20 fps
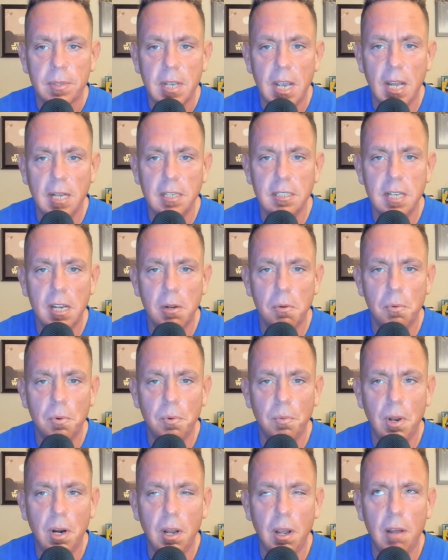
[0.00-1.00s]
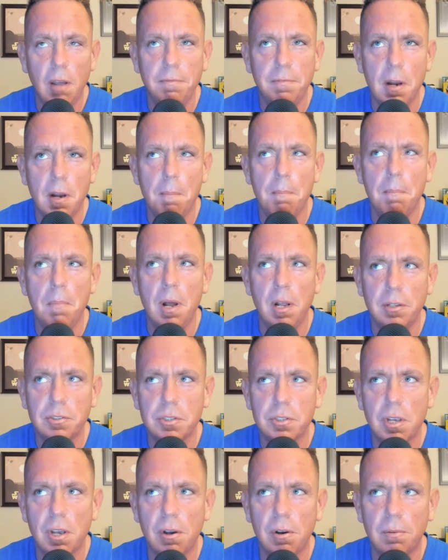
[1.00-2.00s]
I hadn't taken one off in a month,
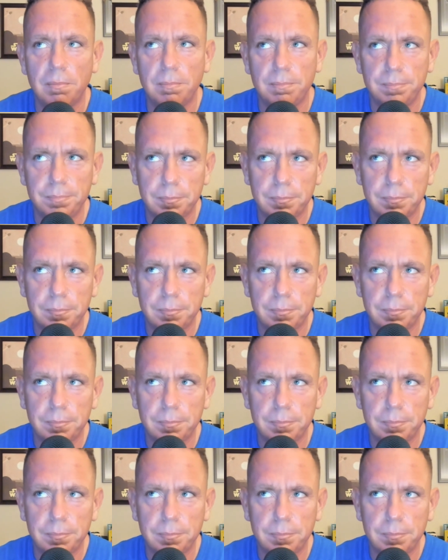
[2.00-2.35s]
so